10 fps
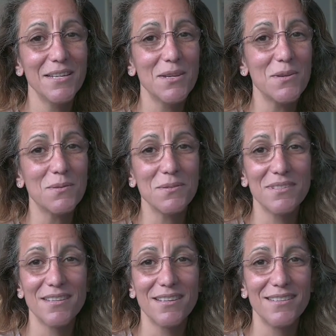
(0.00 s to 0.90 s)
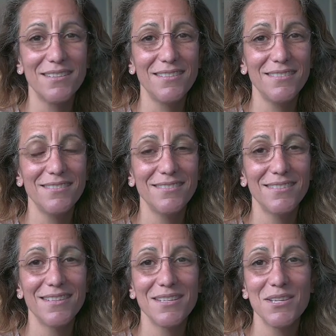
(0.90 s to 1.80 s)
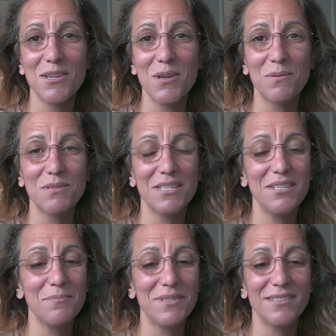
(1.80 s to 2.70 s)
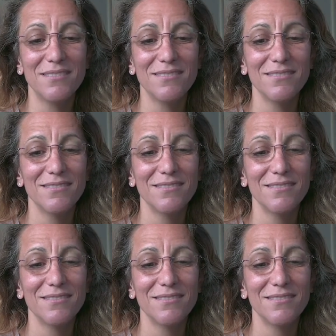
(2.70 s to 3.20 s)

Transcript: No Sin, No Demon.